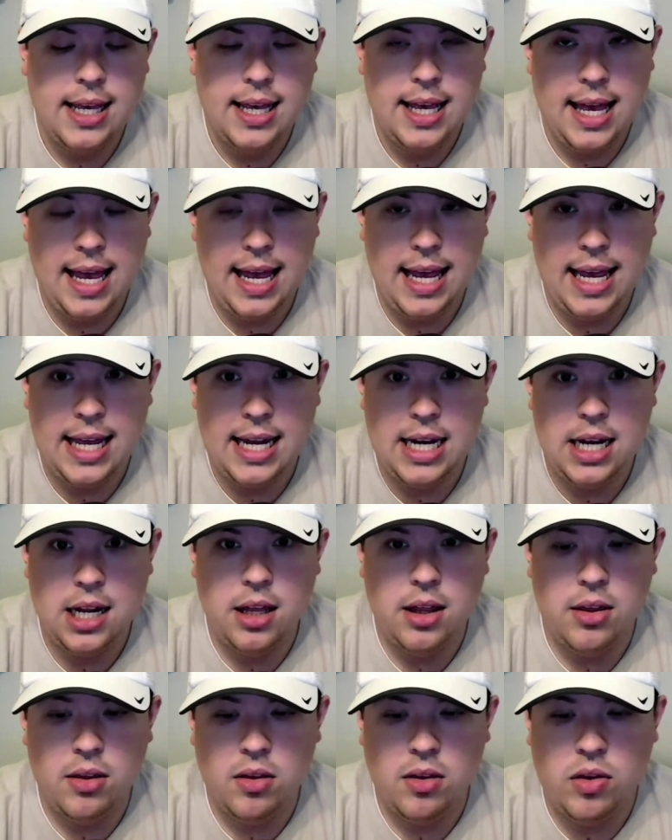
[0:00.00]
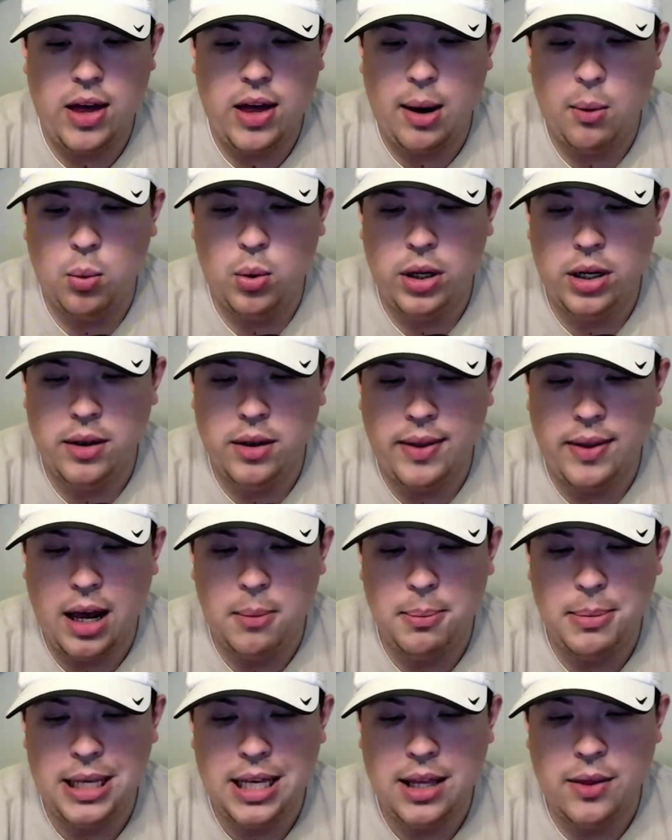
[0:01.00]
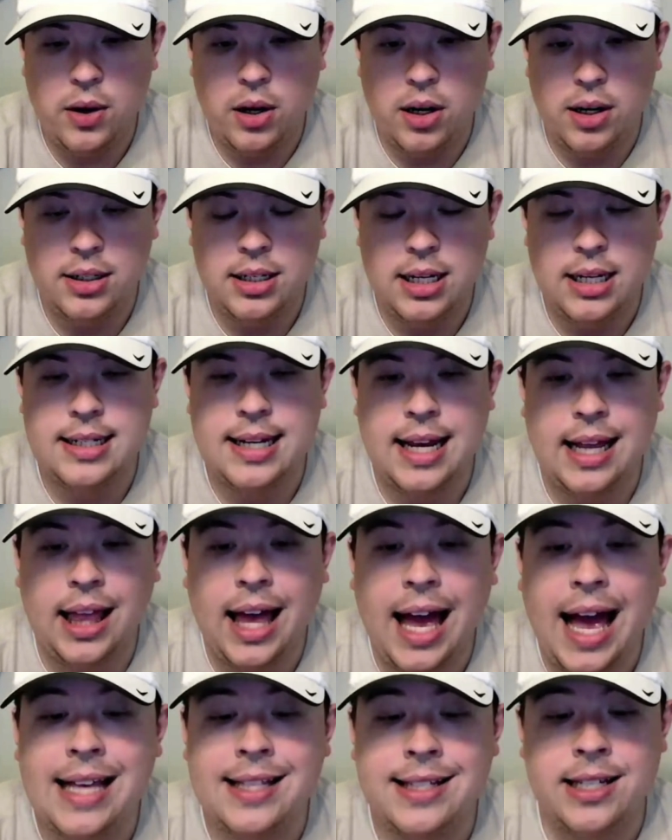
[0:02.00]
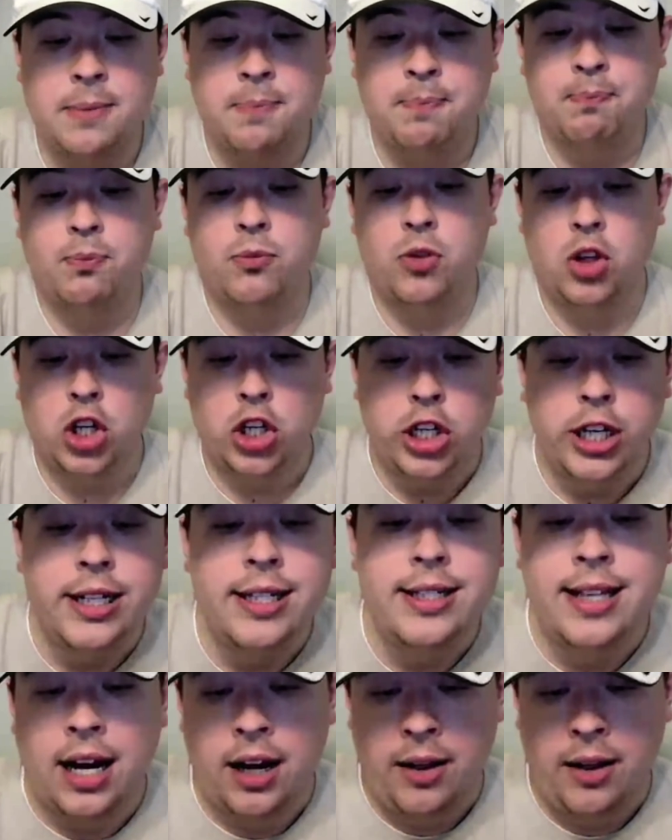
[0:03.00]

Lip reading: And that'd be it there in Tallahassee. The good side of